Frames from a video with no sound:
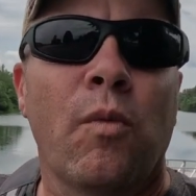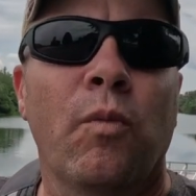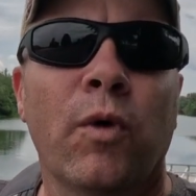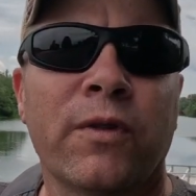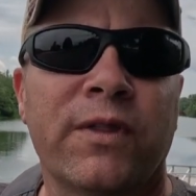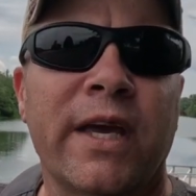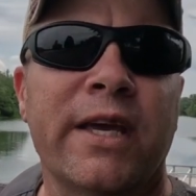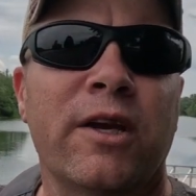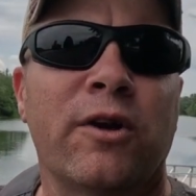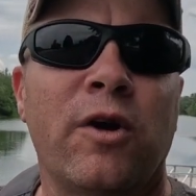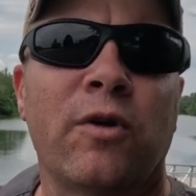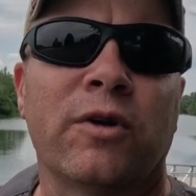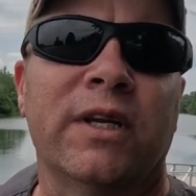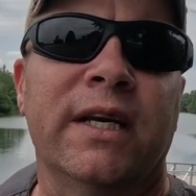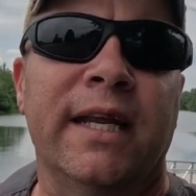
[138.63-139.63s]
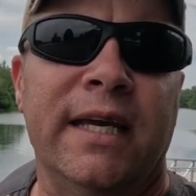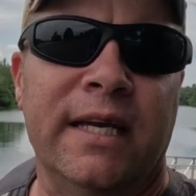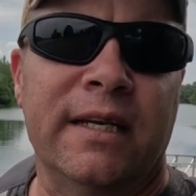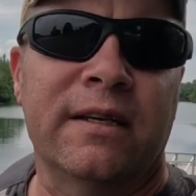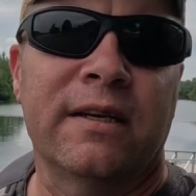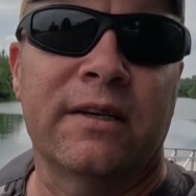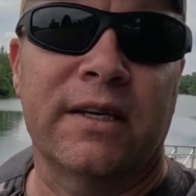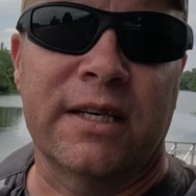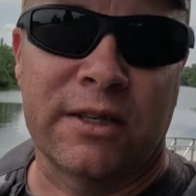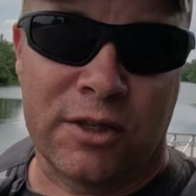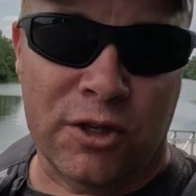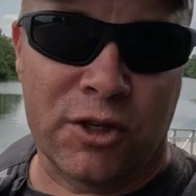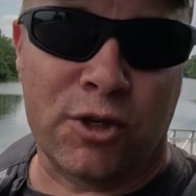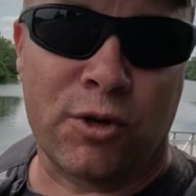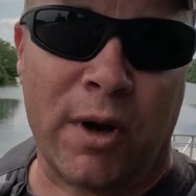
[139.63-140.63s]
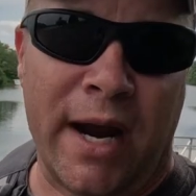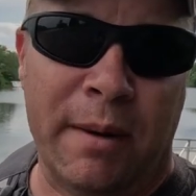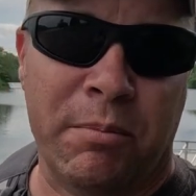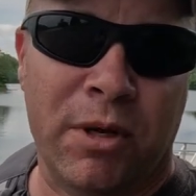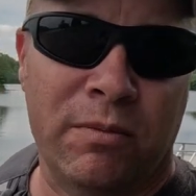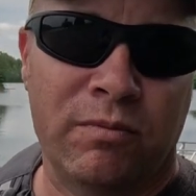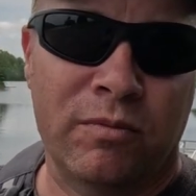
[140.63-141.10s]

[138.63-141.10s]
One thing you're gonna need is a strap,